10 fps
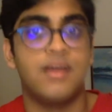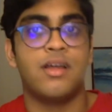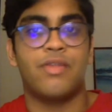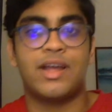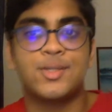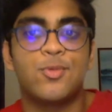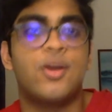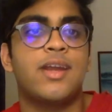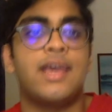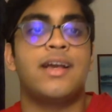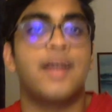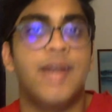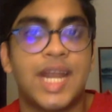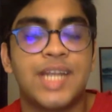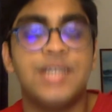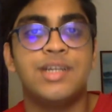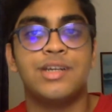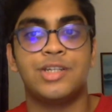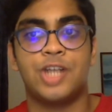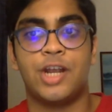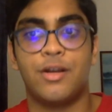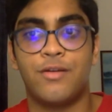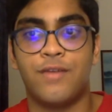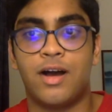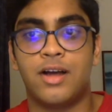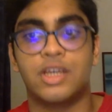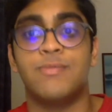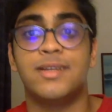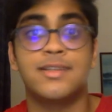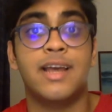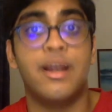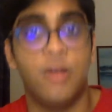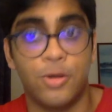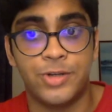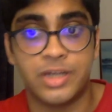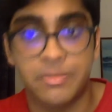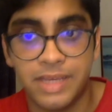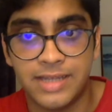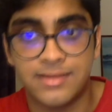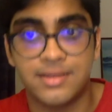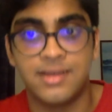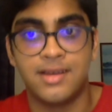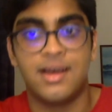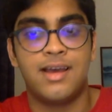That's what a connected chain of arguments and logic means,